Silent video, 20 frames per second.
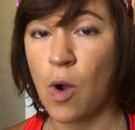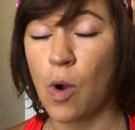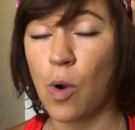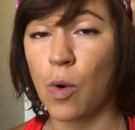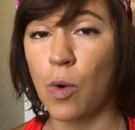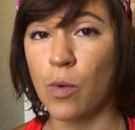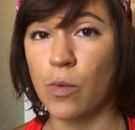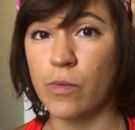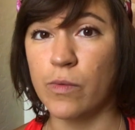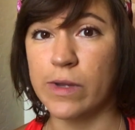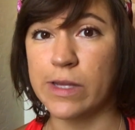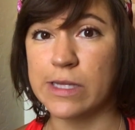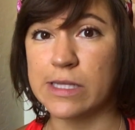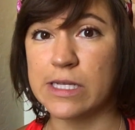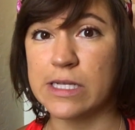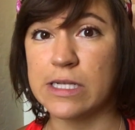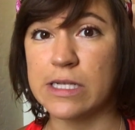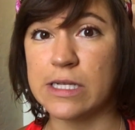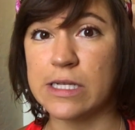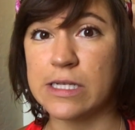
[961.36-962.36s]
or
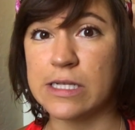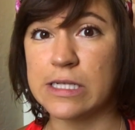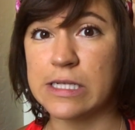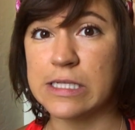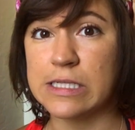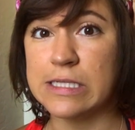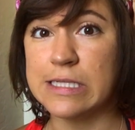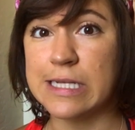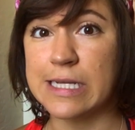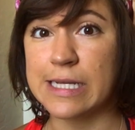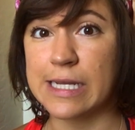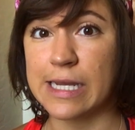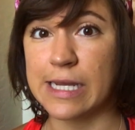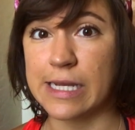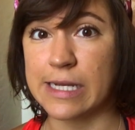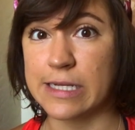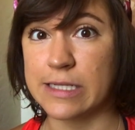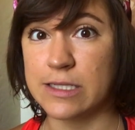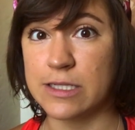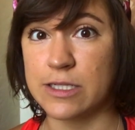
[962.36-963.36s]
really digging
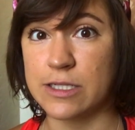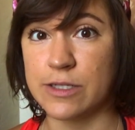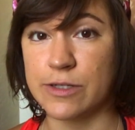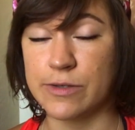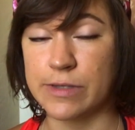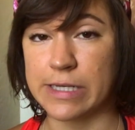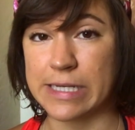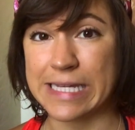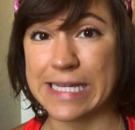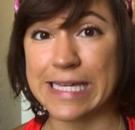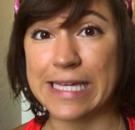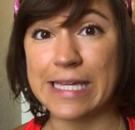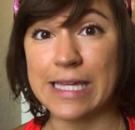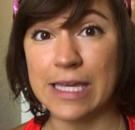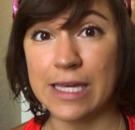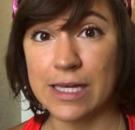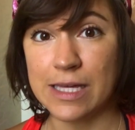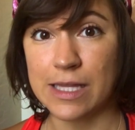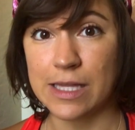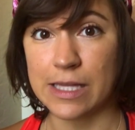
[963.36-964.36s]
into and
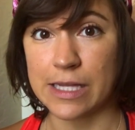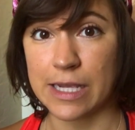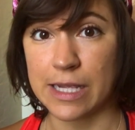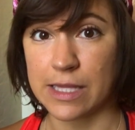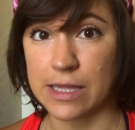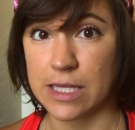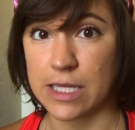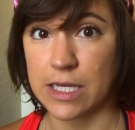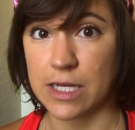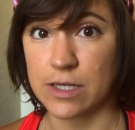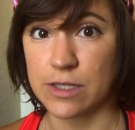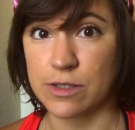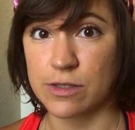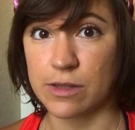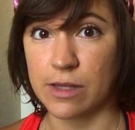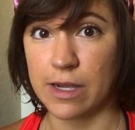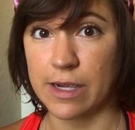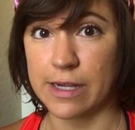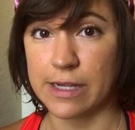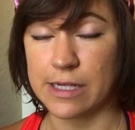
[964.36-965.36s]
healing the
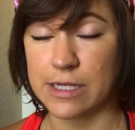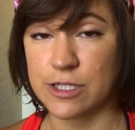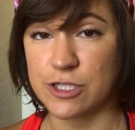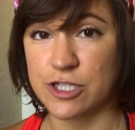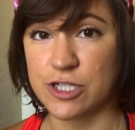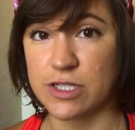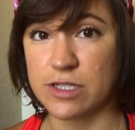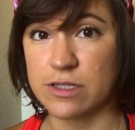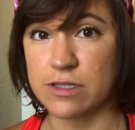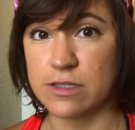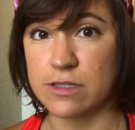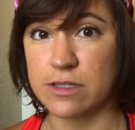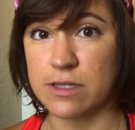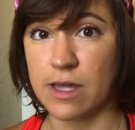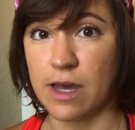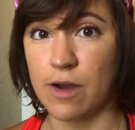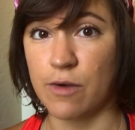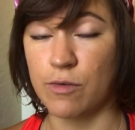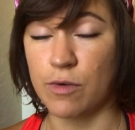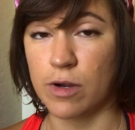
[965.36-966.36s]
underlying issues
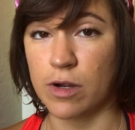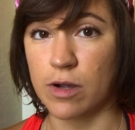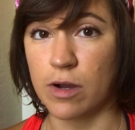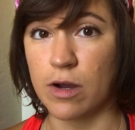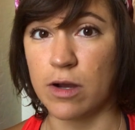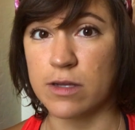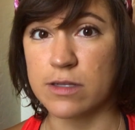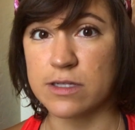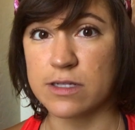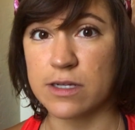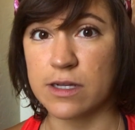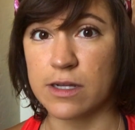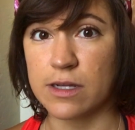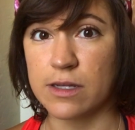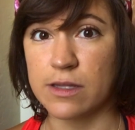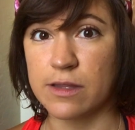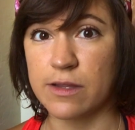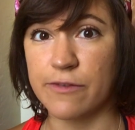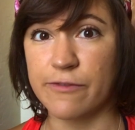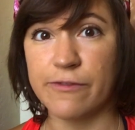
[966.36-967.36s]
that were
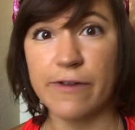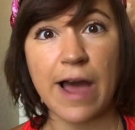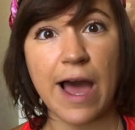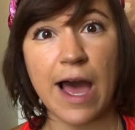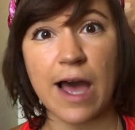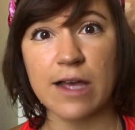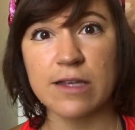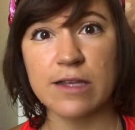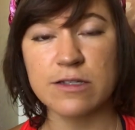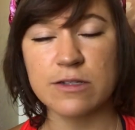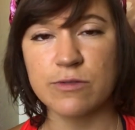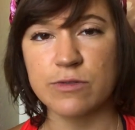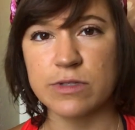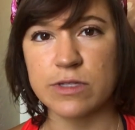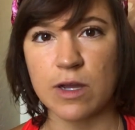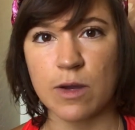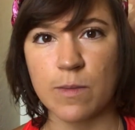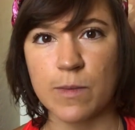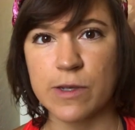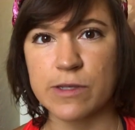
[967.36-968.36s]
causing the fast. It was
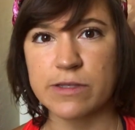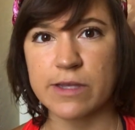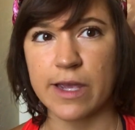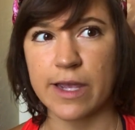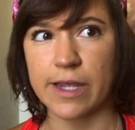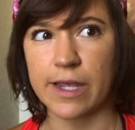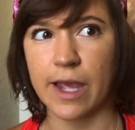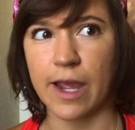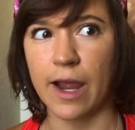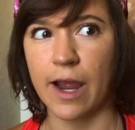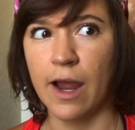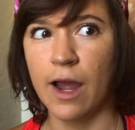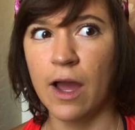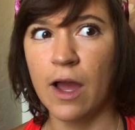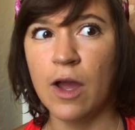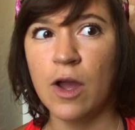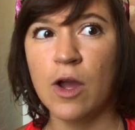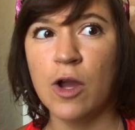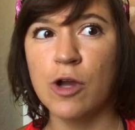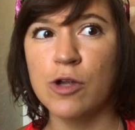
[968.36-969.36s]
almost like a
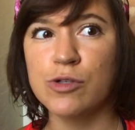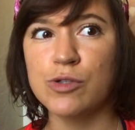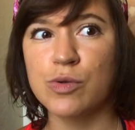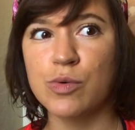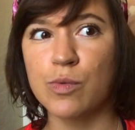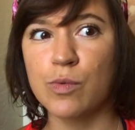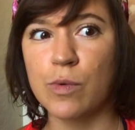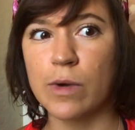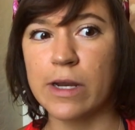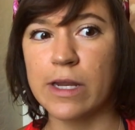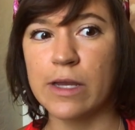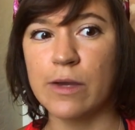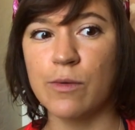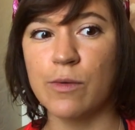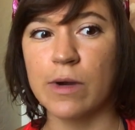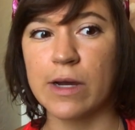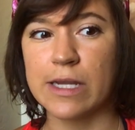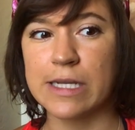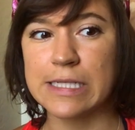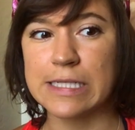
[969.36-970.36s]

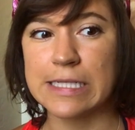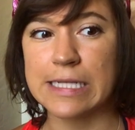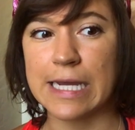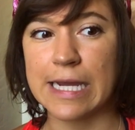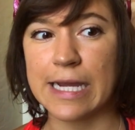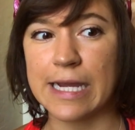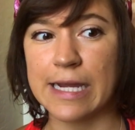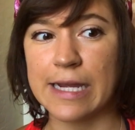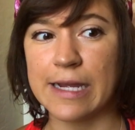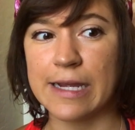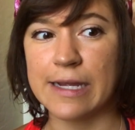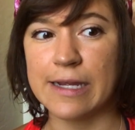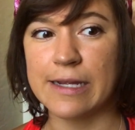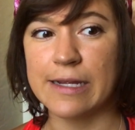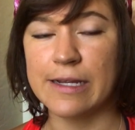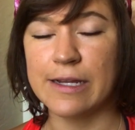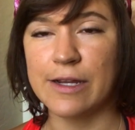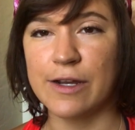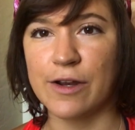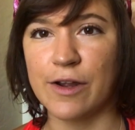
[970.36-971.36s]
21 day,
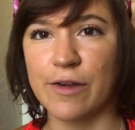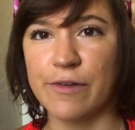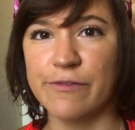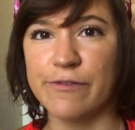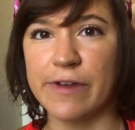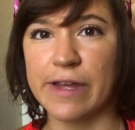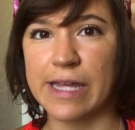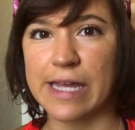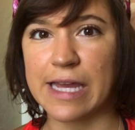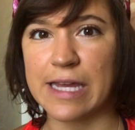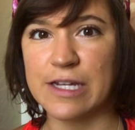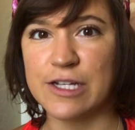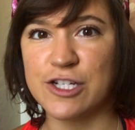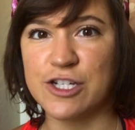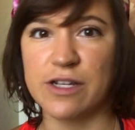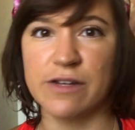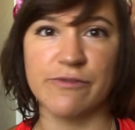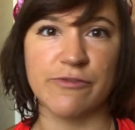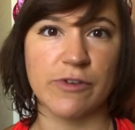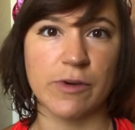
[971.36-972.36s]
you know,
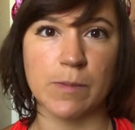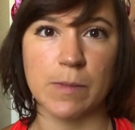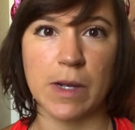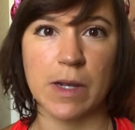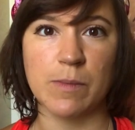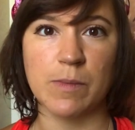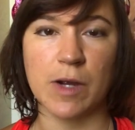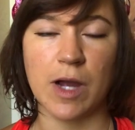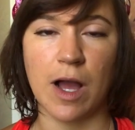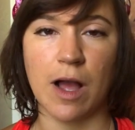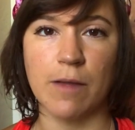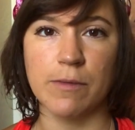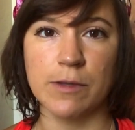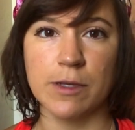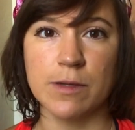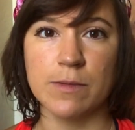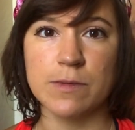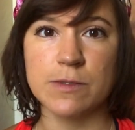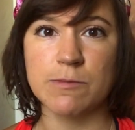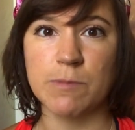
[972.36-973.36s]
vacation from my
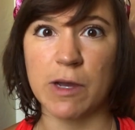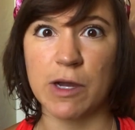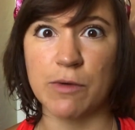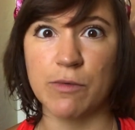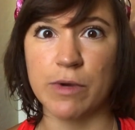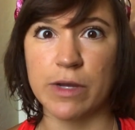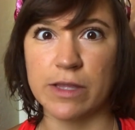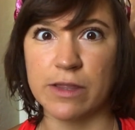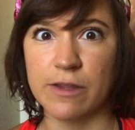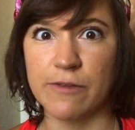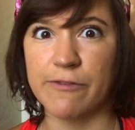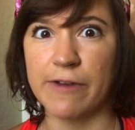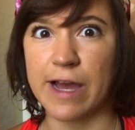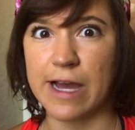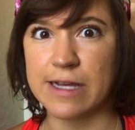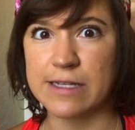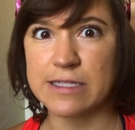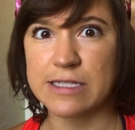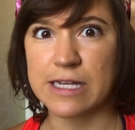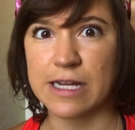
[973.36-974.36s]
problems, but when the
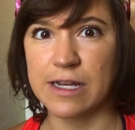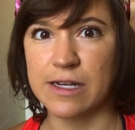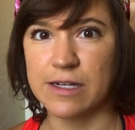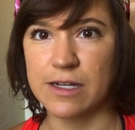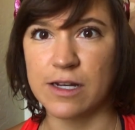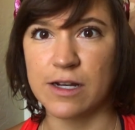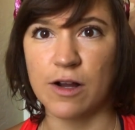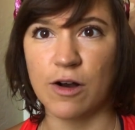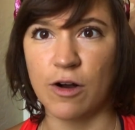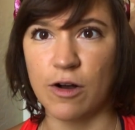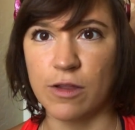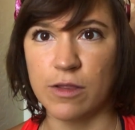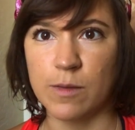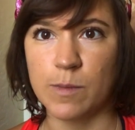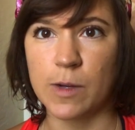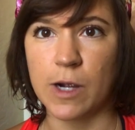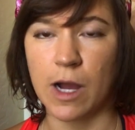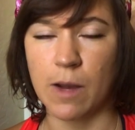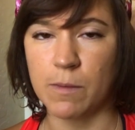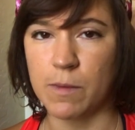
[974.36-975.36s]
fast ended, all the
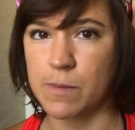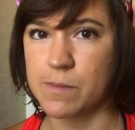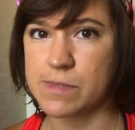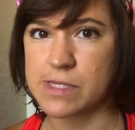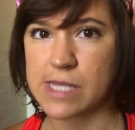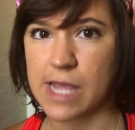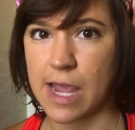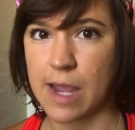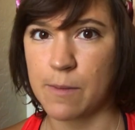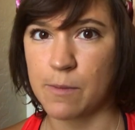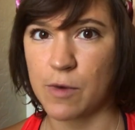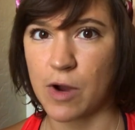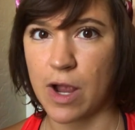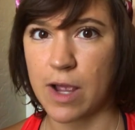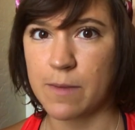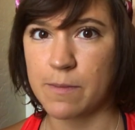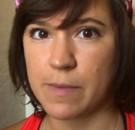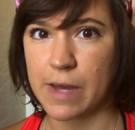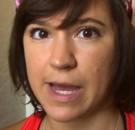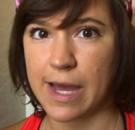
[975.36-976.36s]
problems came
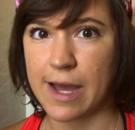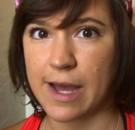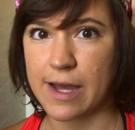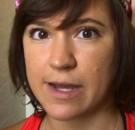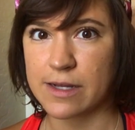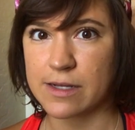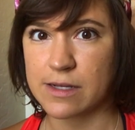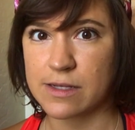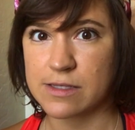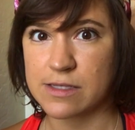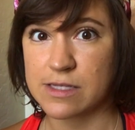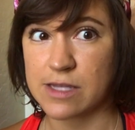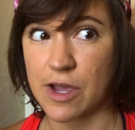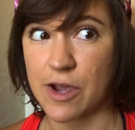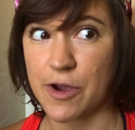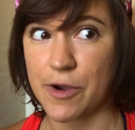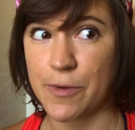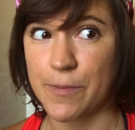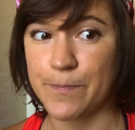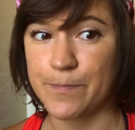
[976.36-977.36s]
right back.
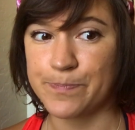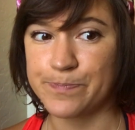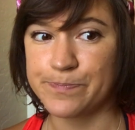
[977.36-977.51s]
So,